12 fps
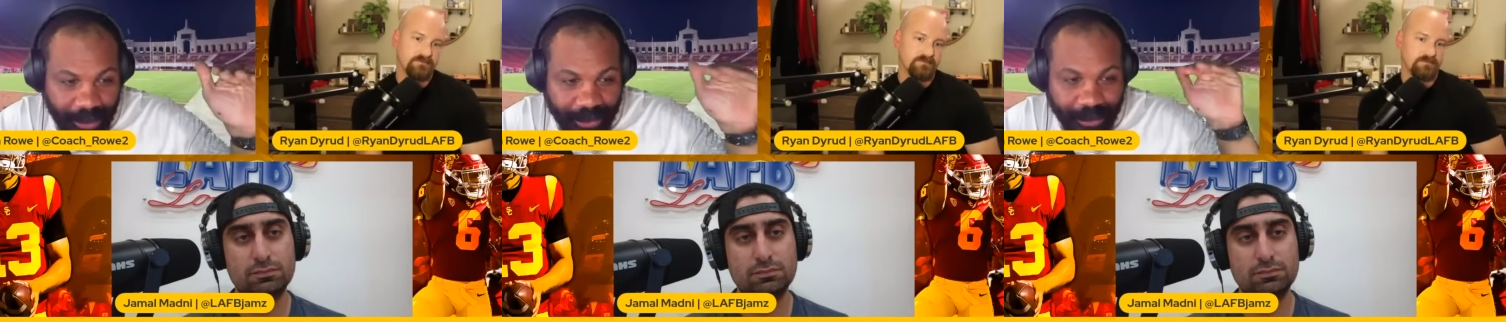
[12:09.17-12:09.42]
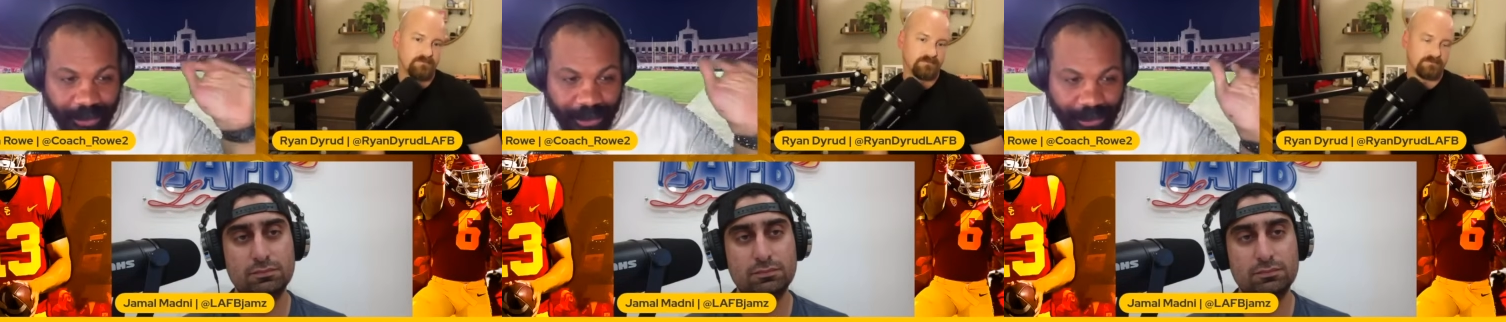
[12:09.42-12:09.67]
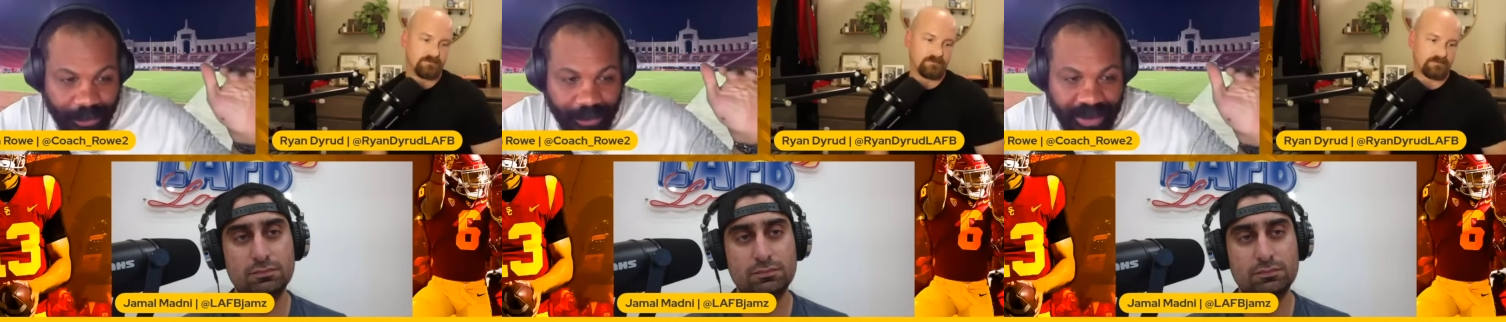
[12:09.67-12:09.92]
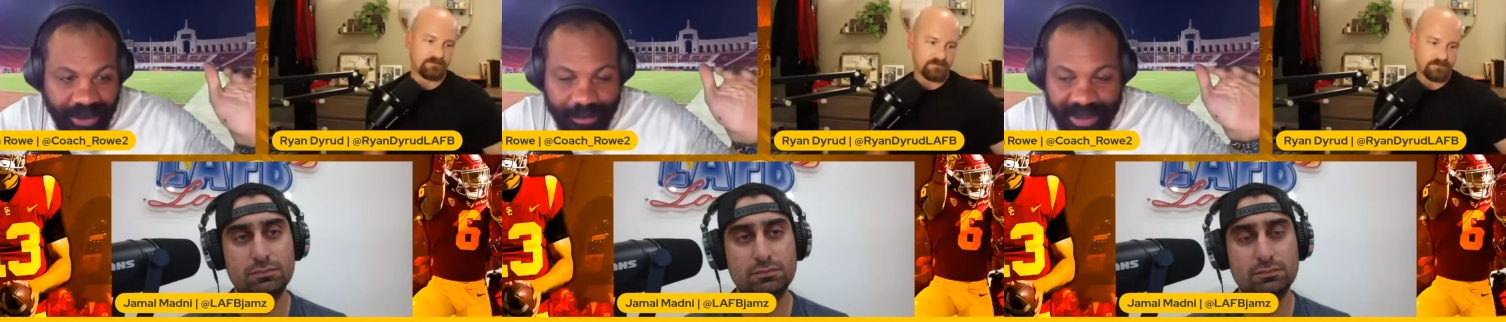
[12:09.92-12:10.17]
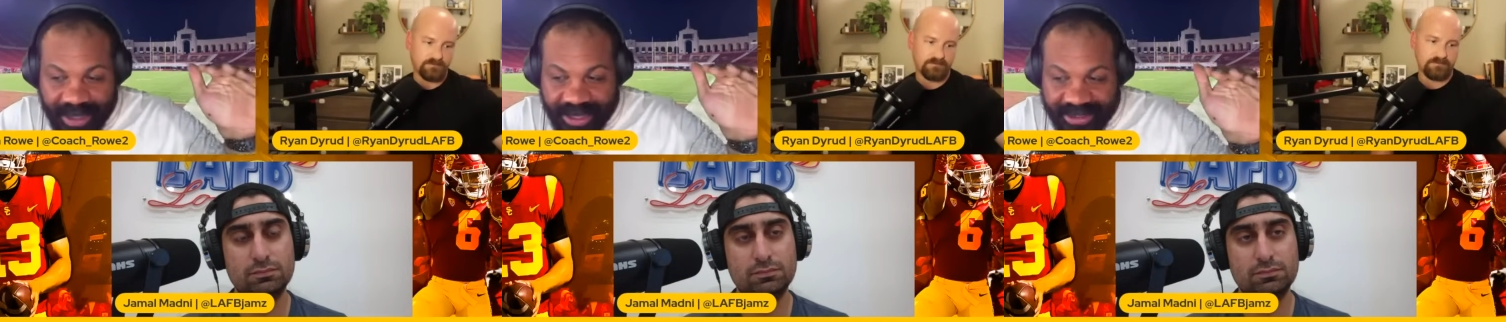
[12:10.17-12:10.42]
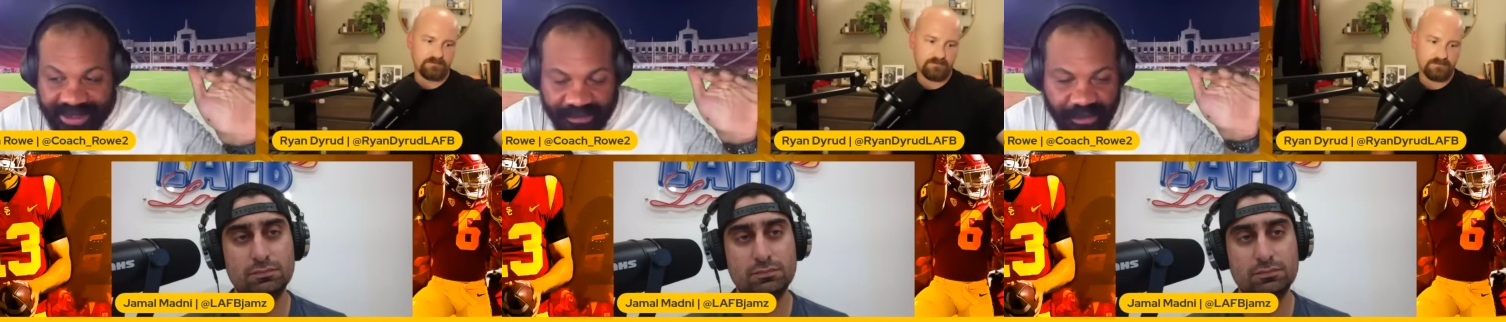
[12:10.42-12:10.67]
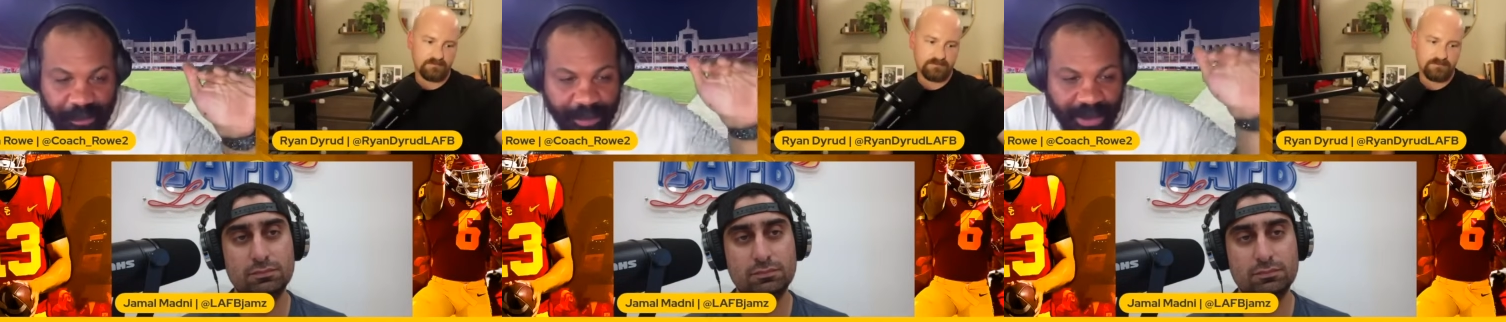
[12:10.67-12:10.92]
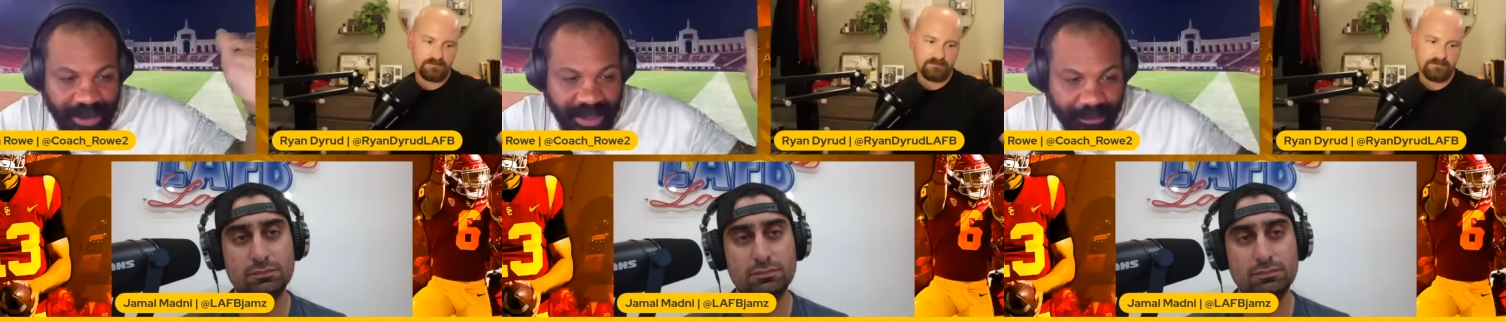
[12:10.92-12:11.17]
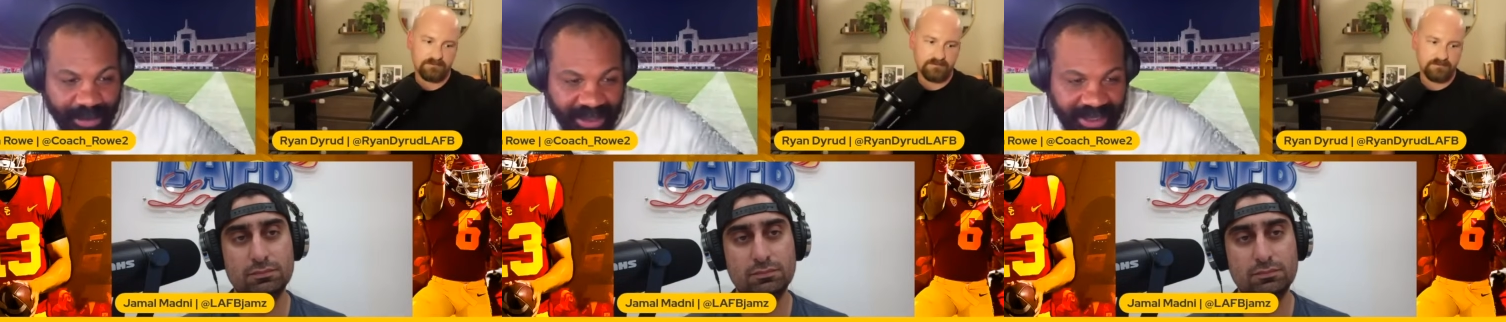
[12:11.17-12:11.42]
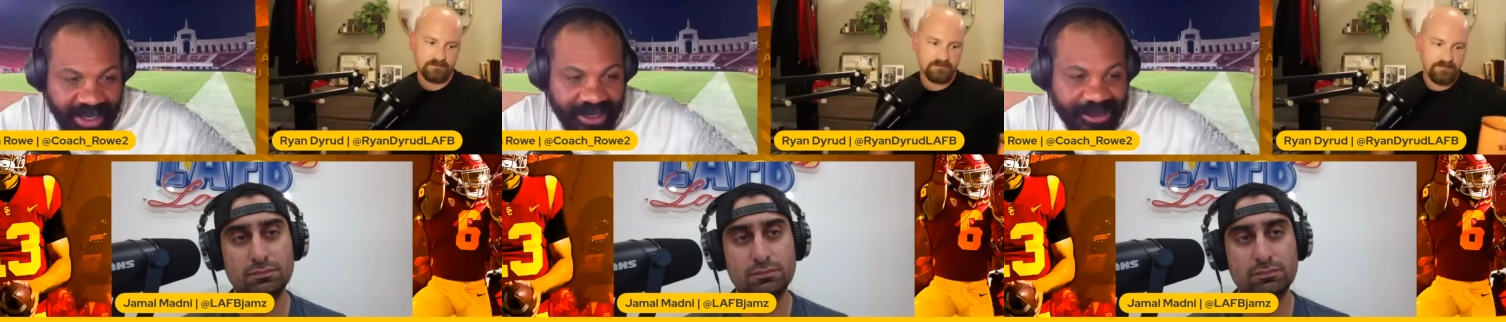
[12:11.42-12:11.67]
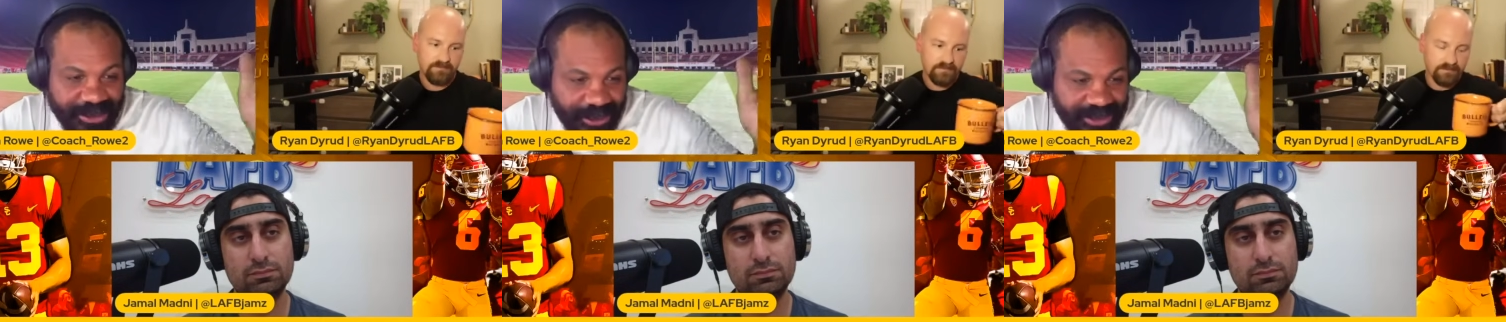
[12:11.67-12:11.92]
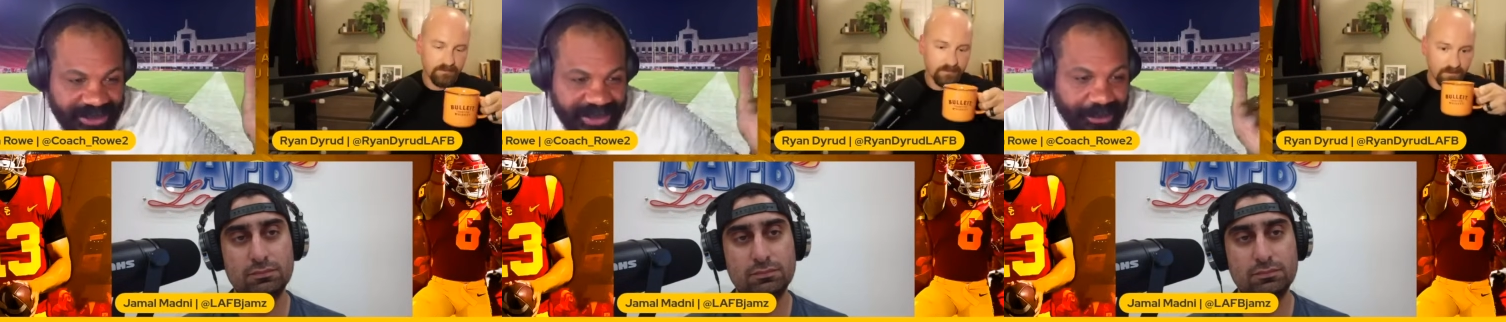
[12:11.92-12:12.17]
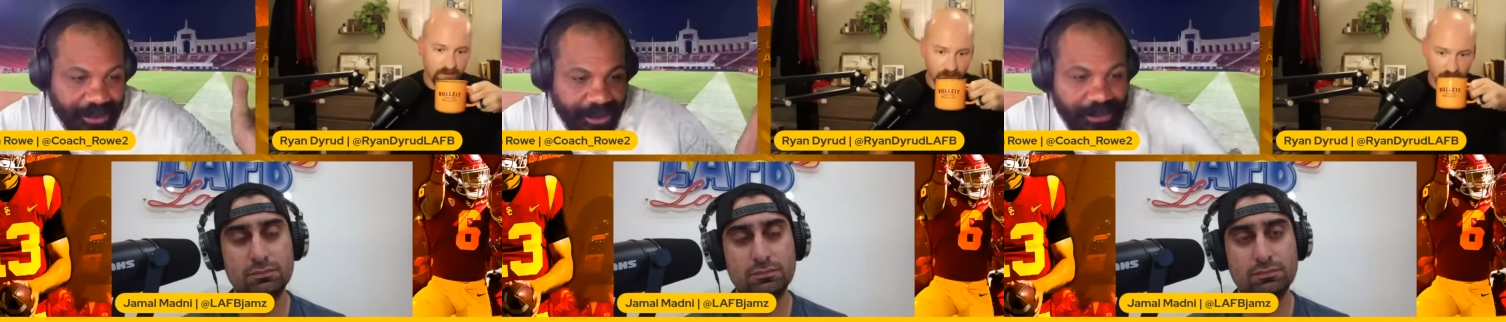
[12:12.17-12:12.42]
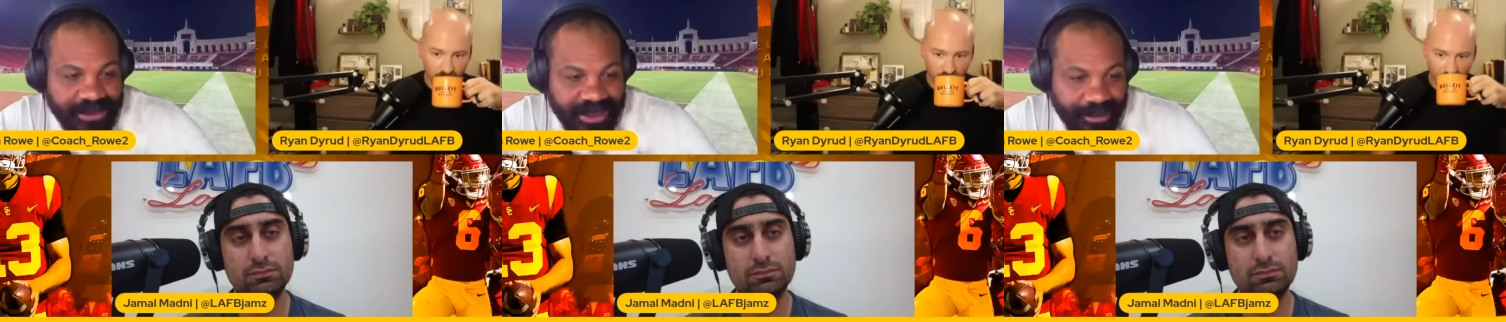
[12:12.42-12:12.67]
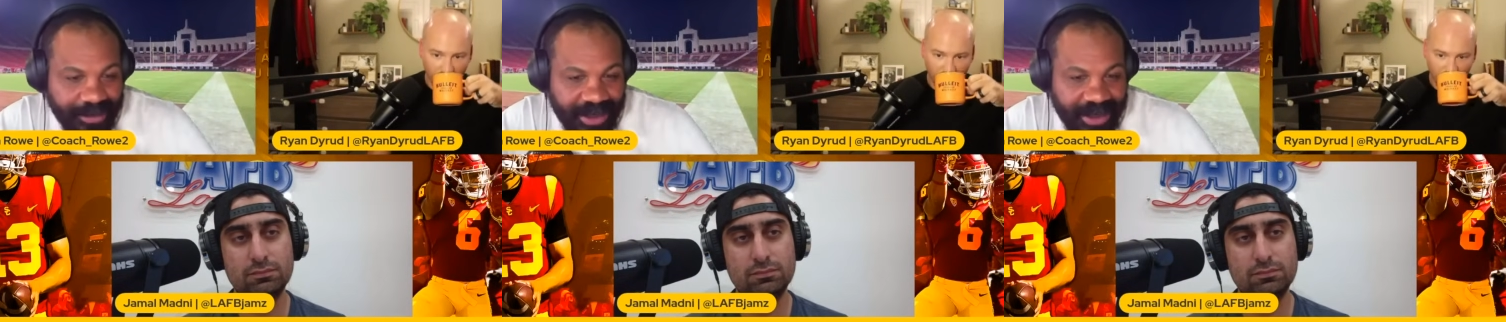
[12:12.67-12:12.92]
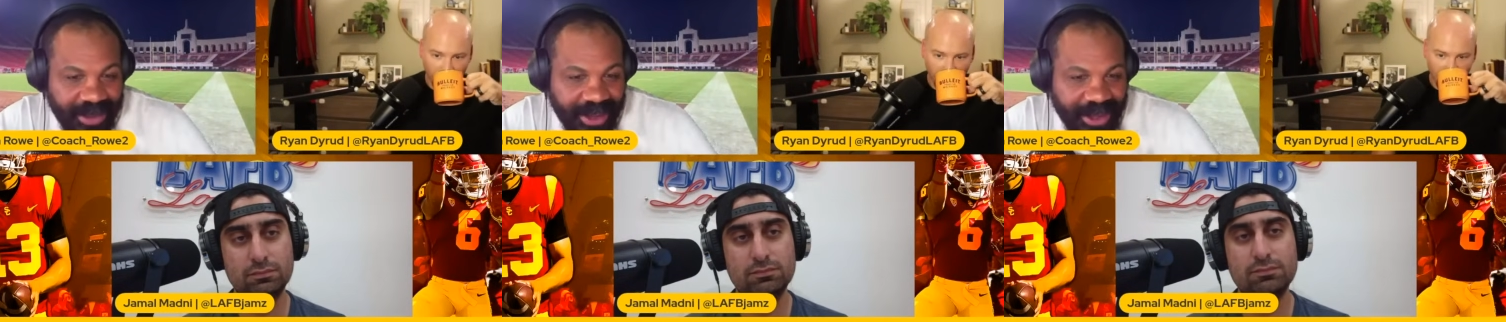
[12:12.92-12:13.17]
Speaker 1: on the recruiting because if you put a lot of money in and you start to see recruits come in,